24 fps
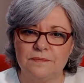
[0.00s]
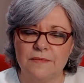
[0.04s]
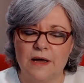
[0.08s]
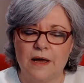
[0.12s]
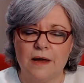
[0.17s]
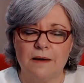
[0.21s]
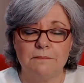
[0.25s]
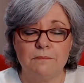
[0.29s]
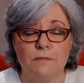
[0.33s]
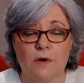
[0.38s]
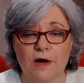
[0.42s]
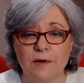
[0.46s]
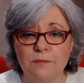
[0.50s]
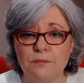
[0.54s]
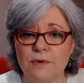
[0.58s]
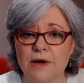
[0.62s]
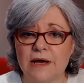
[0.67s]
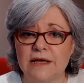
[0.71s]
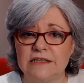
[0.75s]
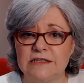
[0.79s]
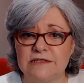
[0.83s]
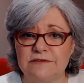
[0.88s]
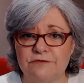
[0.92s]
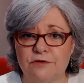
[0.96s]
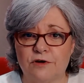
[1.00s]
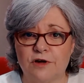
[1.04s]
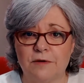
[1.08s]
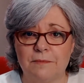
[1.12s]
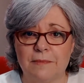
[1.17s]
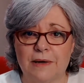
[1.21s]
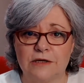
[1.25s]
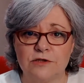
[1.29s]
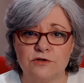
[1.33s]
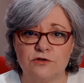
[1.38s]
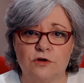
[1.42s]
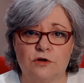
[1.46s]
My brand is very
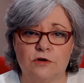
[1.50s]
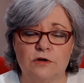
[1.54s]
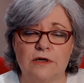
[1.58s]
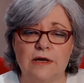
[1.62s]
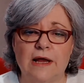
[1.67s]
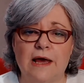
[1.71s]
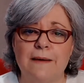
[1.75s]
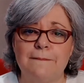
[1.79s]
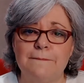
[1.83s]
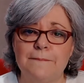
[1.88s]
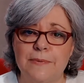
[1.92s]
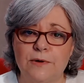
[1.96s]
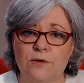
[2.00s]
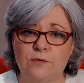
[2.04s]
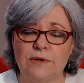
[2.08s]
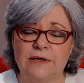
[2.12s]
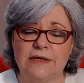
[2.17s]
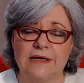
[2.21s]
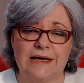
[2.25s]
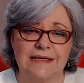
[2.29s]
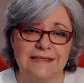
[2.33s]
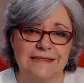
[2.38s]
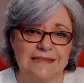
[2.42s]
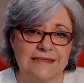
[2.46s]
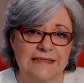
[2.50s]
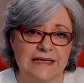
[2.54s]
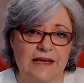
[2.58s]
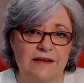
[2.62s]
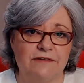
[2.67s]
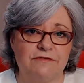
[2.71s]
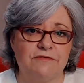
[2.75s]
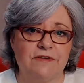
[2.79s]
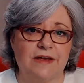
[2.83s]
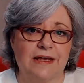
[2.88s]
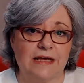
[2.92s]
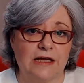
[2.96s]
much on building a safe,
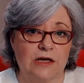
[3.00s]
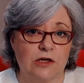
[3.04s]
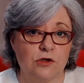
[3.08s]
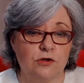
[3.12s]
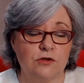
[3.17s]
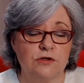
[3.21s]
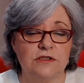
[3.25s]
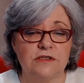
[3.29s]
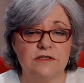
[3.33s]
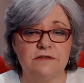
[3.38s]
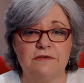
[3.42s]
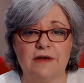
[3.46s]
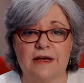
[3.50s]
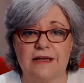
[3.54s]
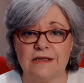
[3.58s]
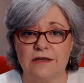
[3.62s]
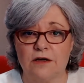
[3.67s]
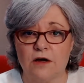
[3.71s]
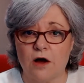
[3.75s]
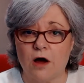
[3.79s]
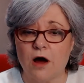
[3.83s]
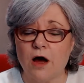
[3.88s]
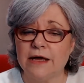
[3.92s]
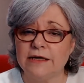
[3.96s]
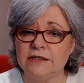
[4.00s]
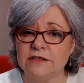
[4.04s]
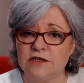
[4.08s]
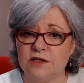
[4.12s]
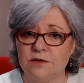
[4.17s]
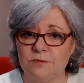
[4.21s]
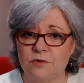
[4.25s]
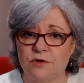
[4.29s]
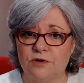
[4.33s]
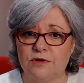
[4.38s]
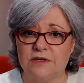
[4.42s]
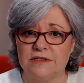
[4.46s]
inclusive, and kind
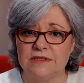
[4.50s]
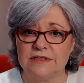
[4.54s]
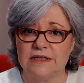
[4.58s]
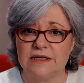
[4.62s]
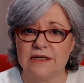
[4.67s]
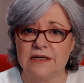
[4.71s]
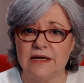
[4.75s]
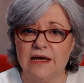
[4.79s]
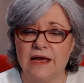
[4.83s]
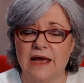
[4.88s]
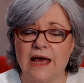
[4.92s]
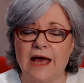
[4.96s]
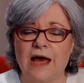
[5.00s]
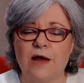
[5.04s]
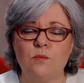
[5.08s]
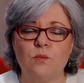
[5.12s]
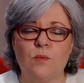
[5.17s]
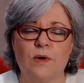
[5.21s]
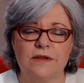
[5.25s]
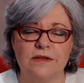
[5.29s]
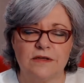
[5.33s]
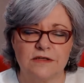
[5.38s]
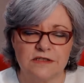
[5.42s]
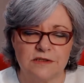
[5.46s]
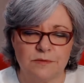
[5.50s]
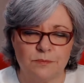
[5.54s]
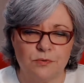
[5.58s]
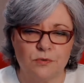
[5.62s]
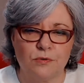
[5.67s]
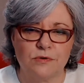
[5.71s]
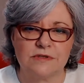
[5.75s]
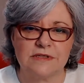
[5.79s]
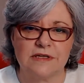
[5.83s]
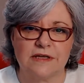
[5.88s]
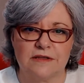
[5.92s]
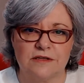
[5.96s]
community, and one that
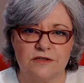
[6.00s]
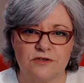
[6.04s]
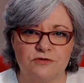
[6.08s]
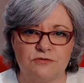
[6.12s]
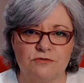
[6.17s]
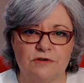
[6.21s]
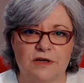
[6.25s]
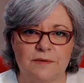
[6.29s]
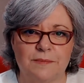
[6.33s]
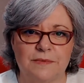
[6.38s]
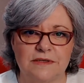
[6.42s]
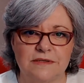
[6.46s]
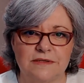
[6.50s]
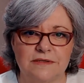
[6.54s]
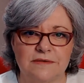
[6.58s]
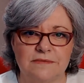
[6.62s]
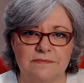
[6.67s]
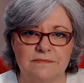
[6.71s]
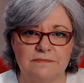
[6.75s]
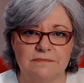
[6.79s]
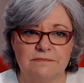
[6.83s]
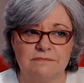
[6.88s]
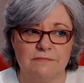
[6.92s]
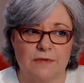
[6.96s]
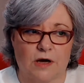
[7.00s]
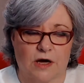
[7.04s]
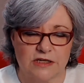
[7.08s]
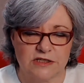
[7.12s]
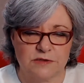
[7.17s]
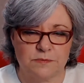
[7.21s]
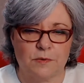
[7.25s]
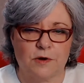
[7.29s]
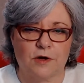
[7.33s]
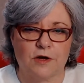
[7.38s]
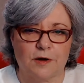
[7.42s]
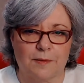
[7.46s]
supports other streamers. I
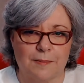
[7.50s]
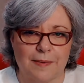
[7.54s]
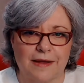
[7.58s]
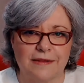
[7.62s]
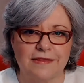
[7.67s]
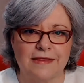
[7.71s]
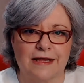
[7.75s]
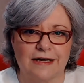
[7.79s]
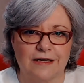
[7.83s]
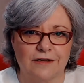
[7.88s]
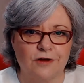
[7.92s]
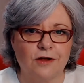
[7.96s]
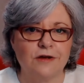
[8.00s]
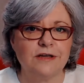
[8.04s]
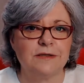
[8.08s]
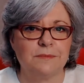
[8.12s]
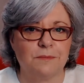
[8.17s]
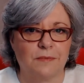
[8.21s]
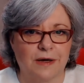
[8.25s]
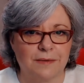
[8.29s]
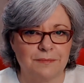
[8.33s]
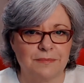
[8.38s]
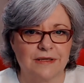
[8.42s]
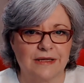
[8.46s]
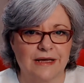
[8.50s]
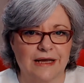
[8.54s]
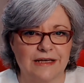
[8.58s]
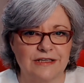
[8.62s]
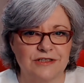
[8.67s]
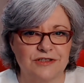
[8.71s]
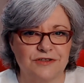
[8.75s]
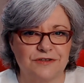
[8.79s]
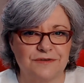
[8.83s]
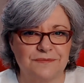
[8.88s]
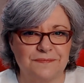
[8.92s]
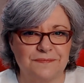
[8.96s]
spoke about that a lot in my application.